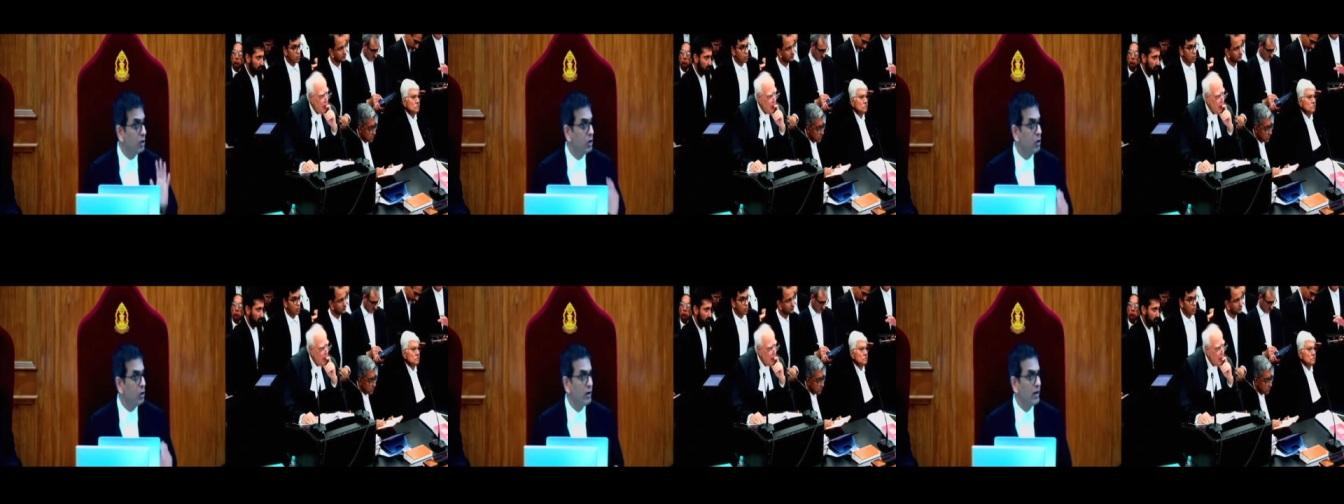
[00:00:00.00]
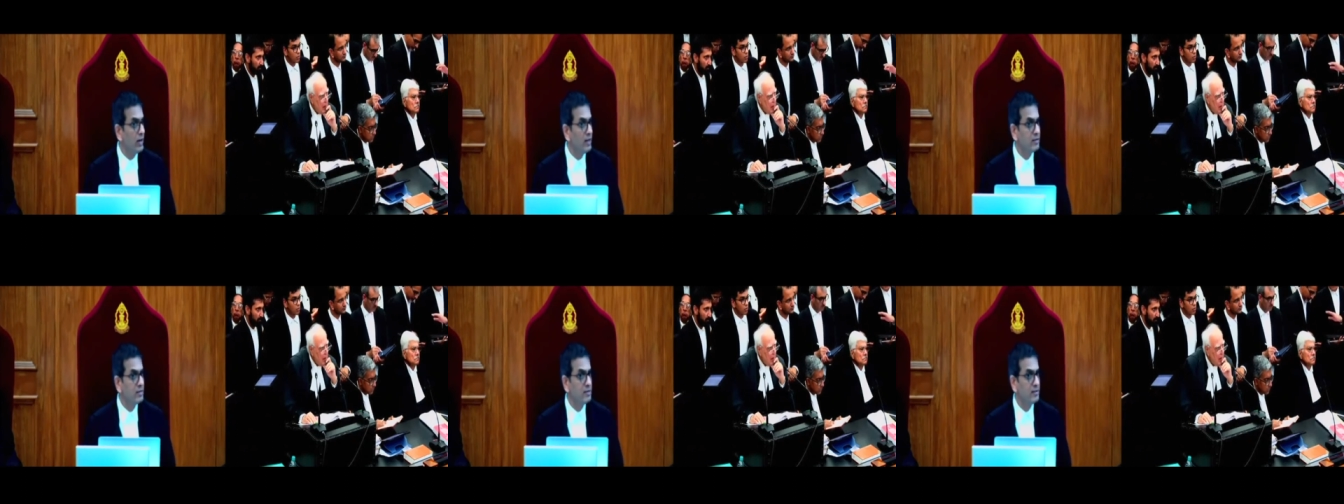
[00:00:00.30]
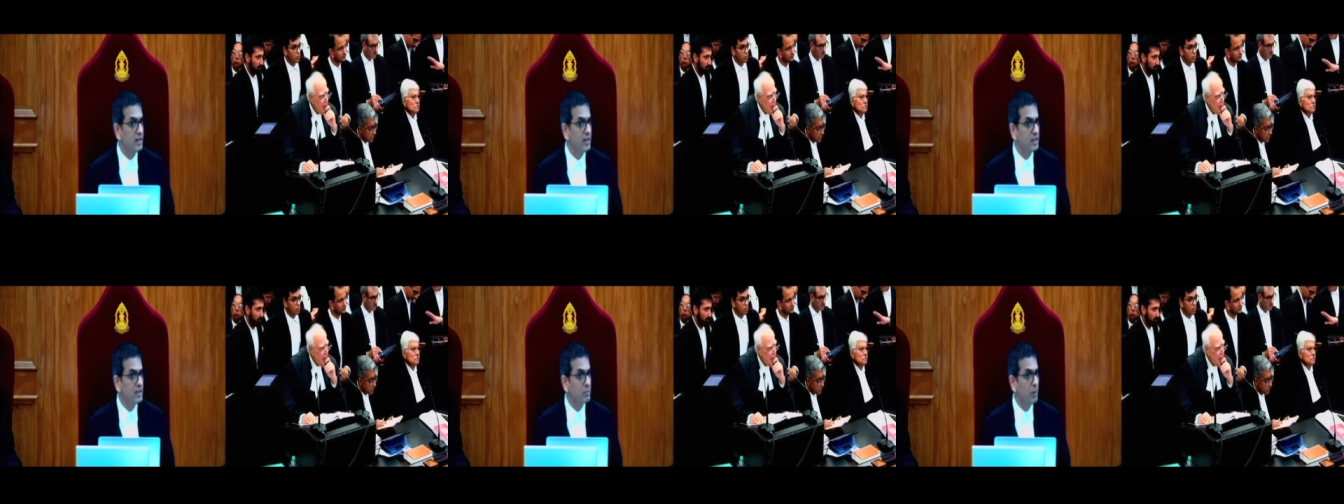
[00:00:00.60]
cannot
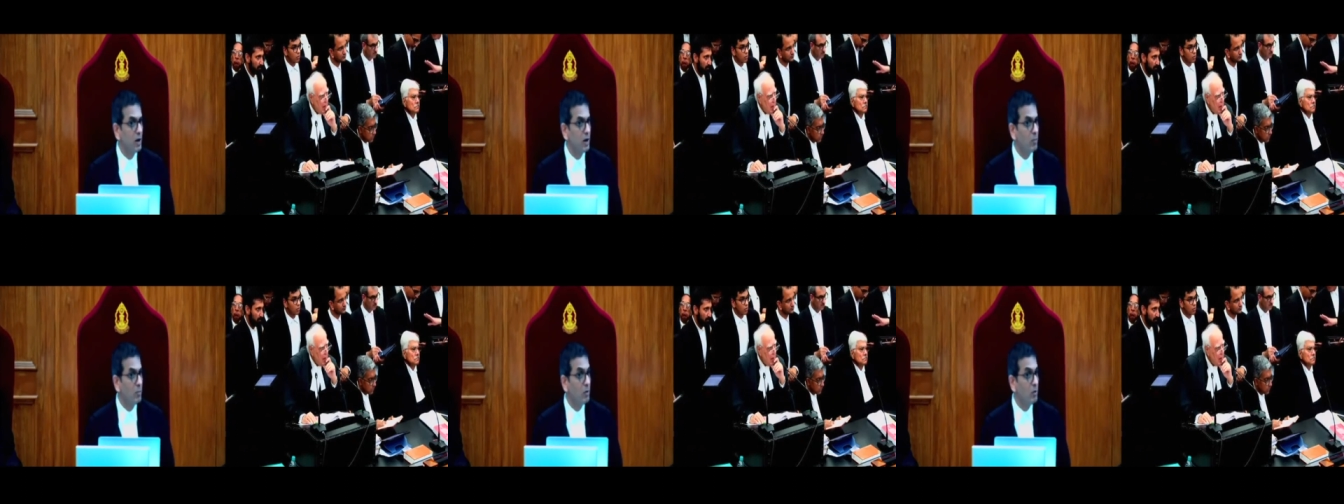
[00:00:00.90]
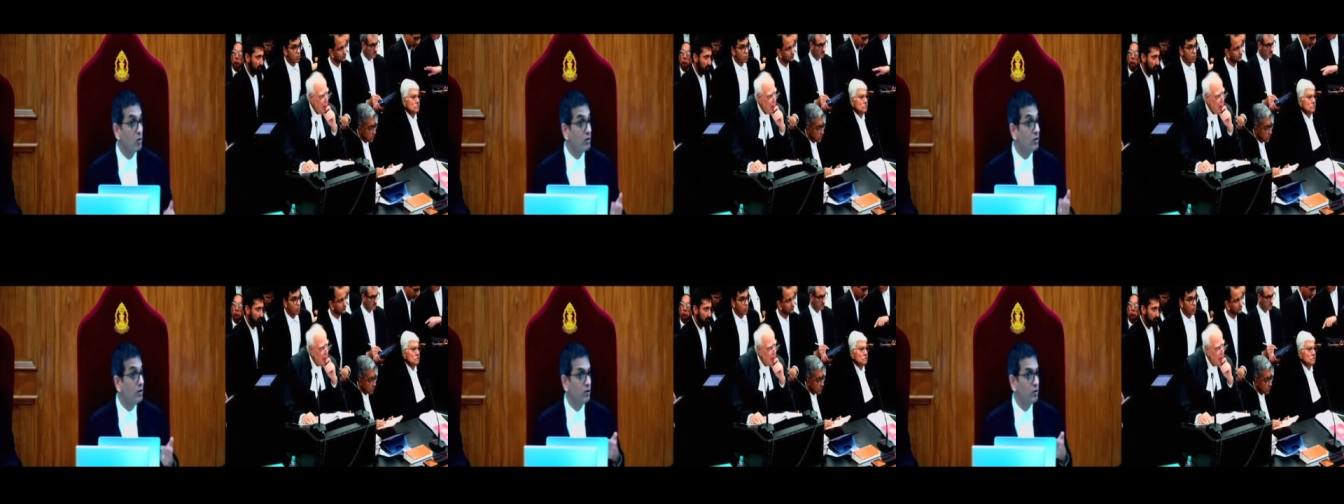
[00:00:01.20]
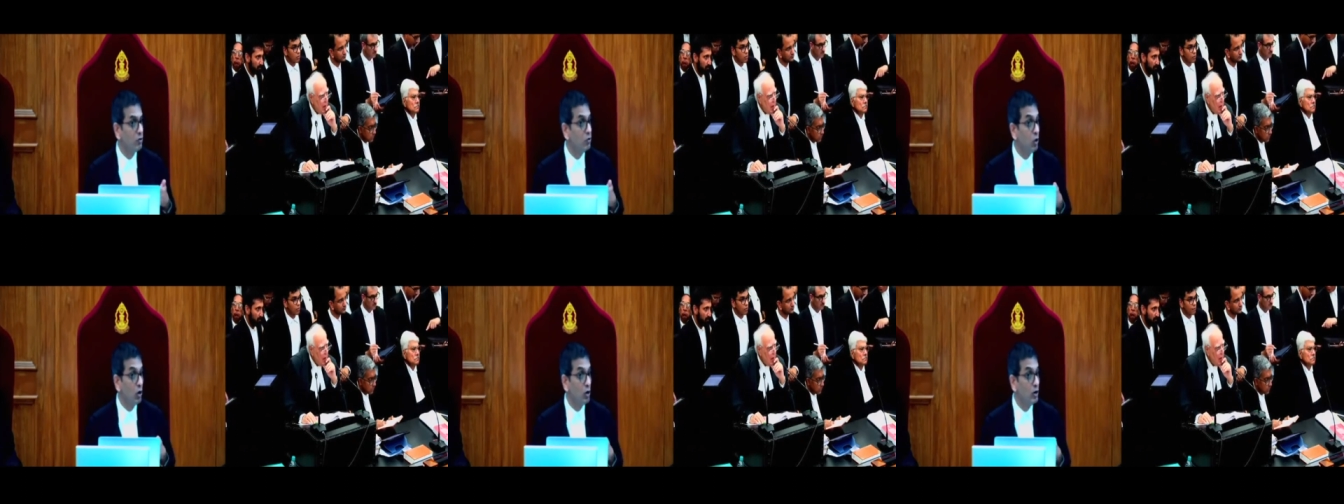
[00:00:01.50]
exercise power because
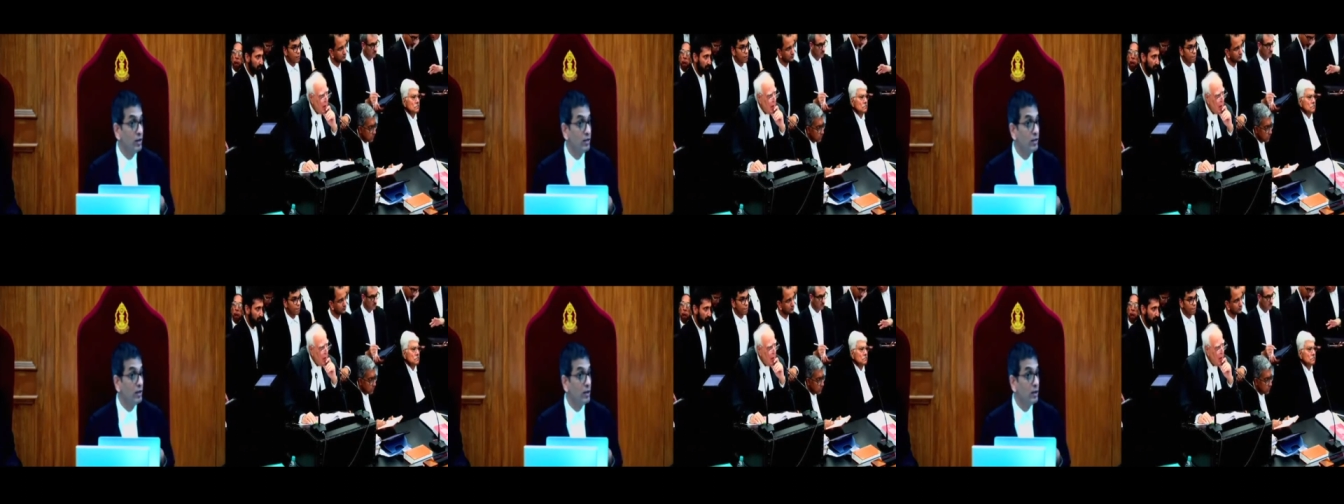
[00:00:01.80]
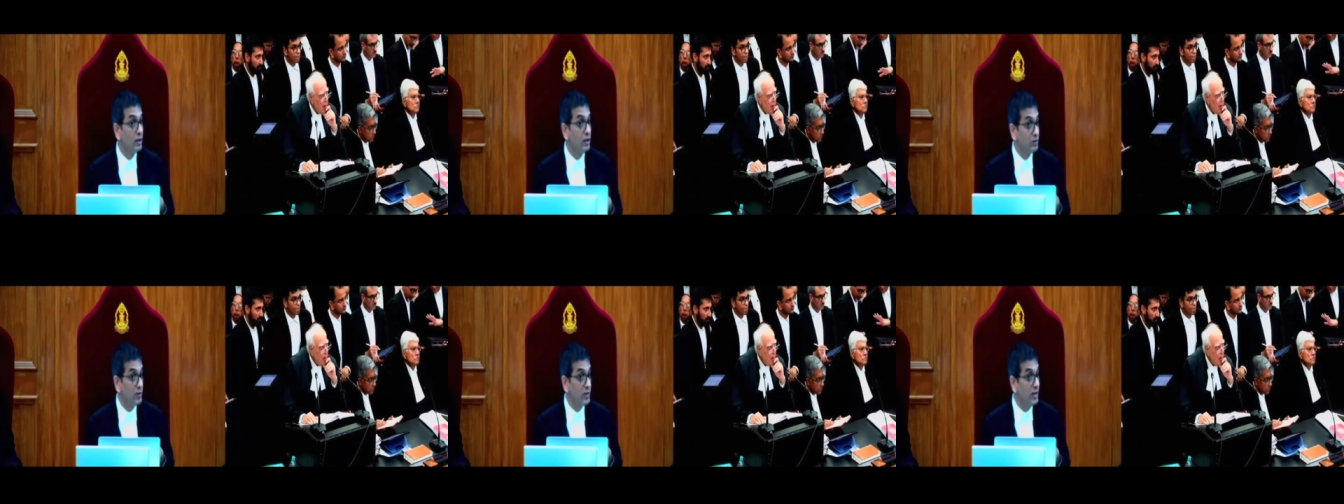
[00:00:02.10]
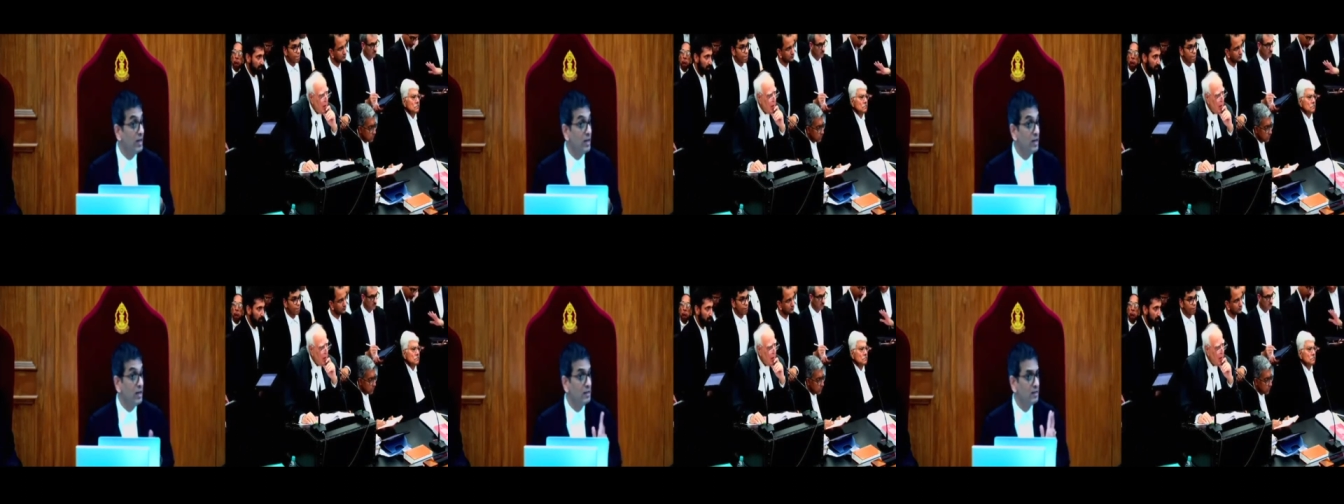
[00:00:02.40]
it's not in the
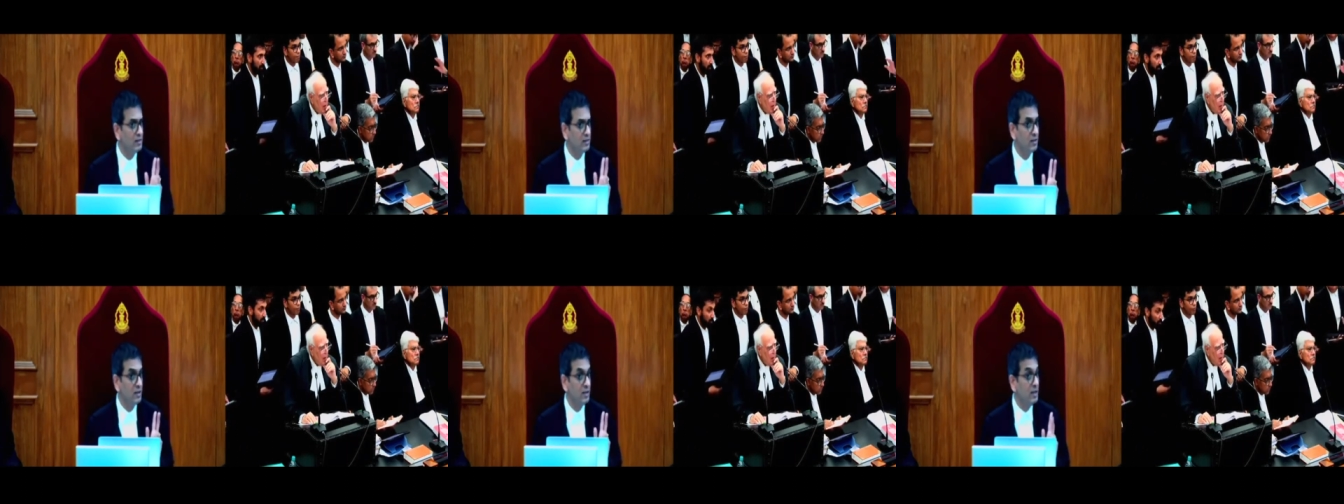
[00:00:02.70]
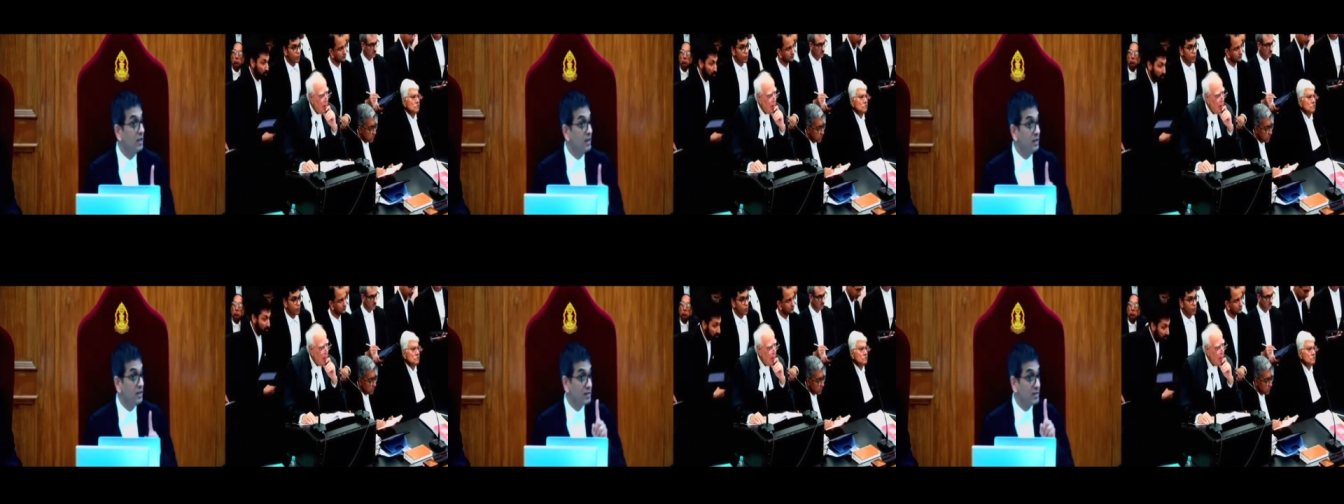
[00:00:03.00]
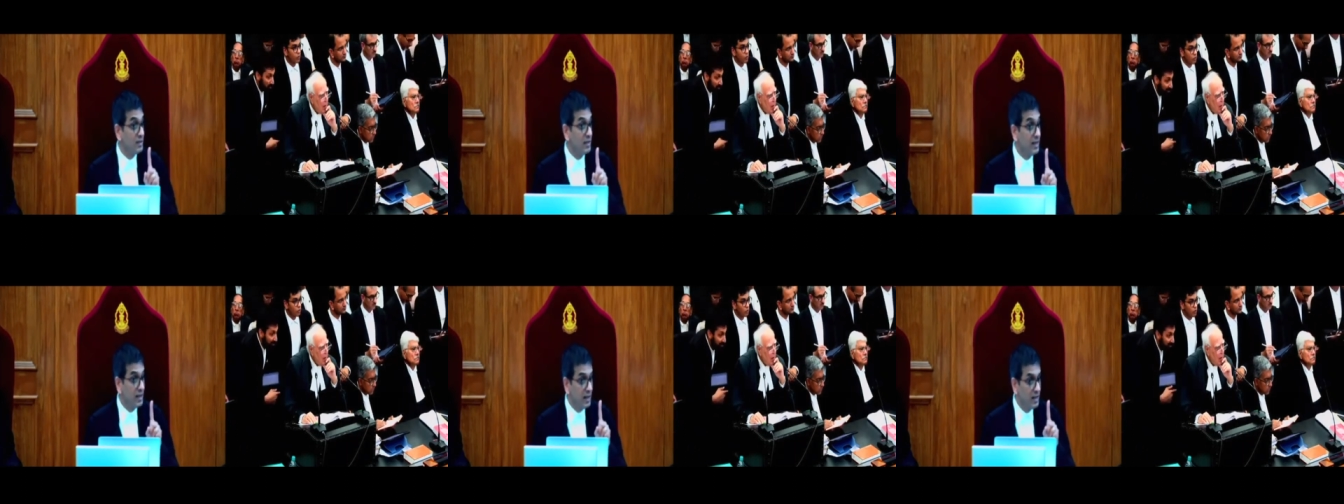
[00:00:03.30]
state list.
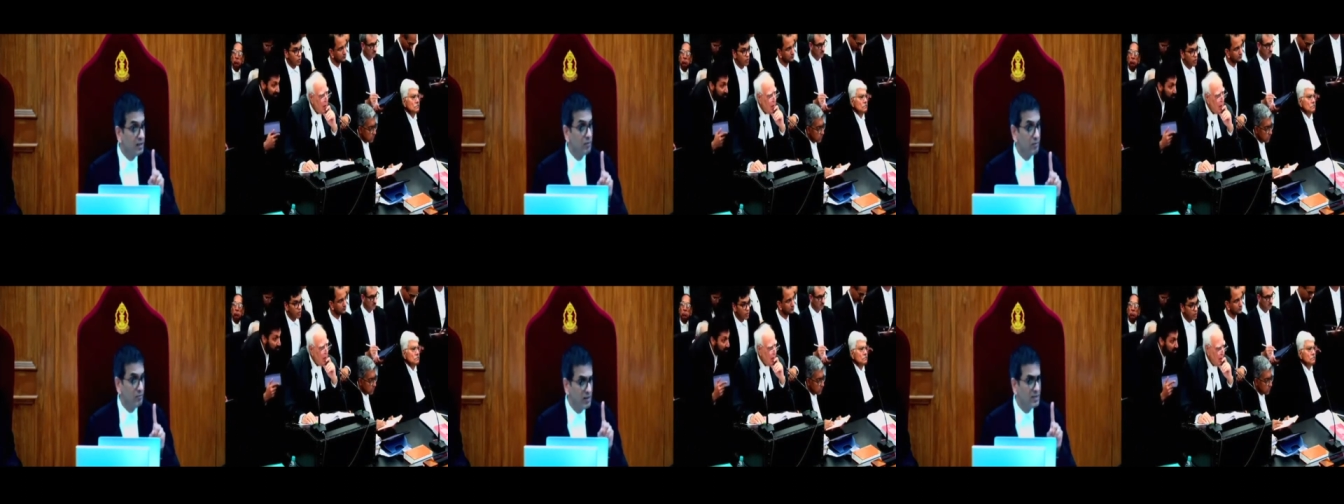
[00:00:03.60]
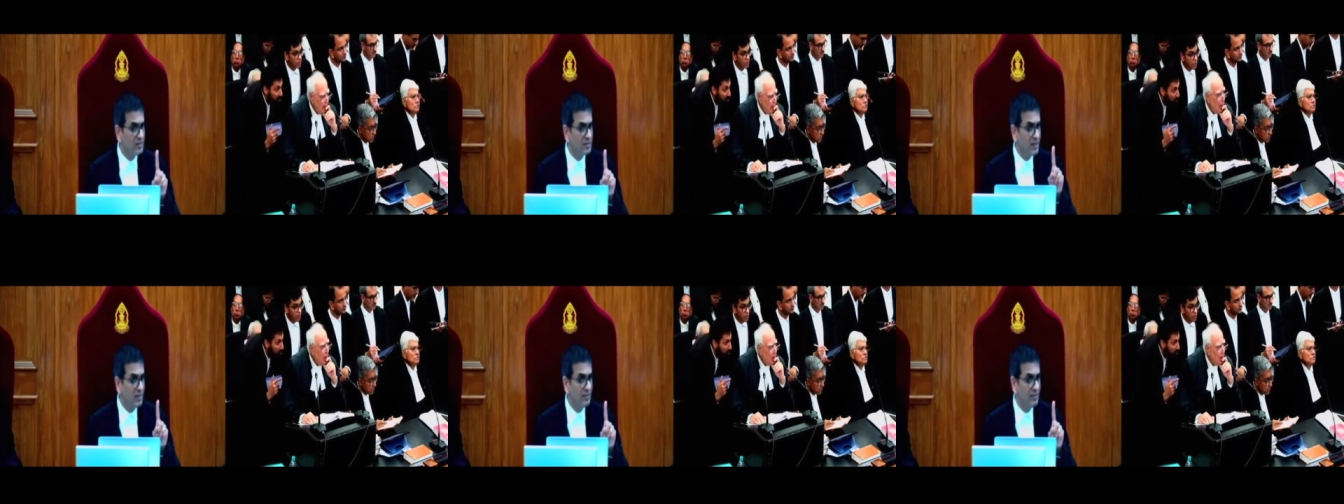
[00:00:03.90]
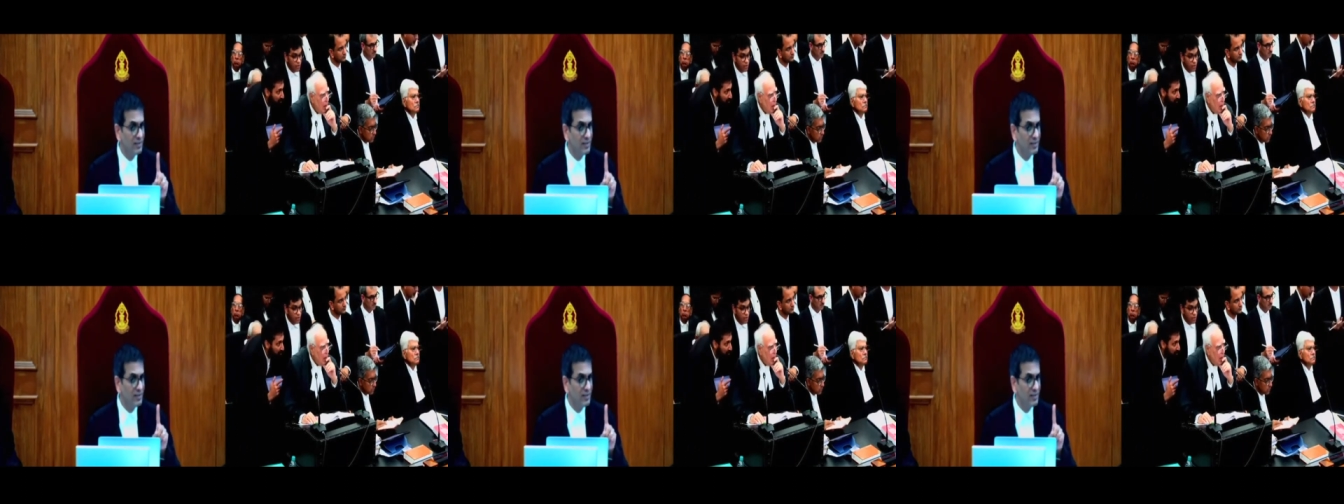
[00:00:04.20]
One second.